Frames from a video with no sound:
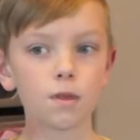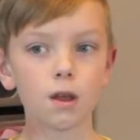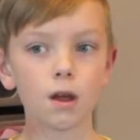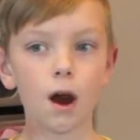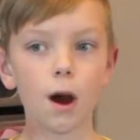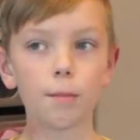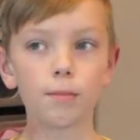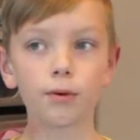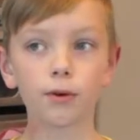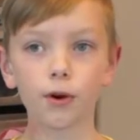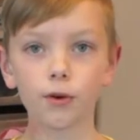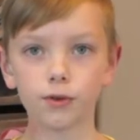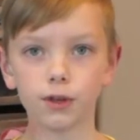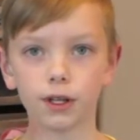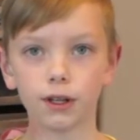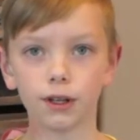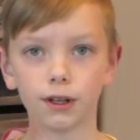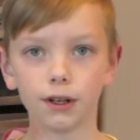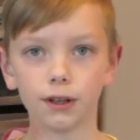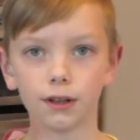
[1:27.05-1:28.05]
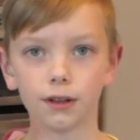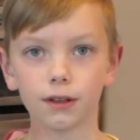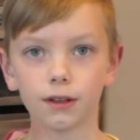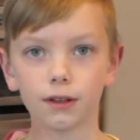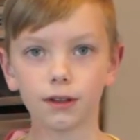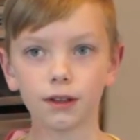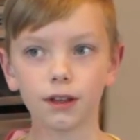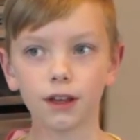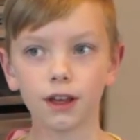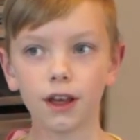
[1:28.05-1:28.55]
a protein,
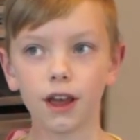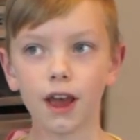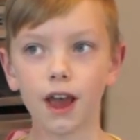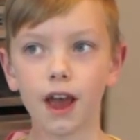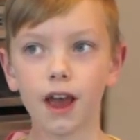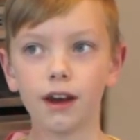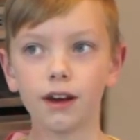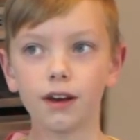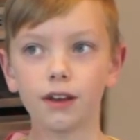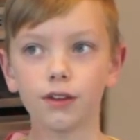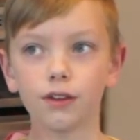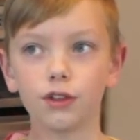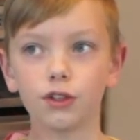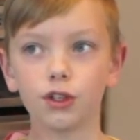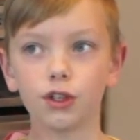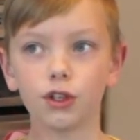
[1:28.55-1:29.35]
and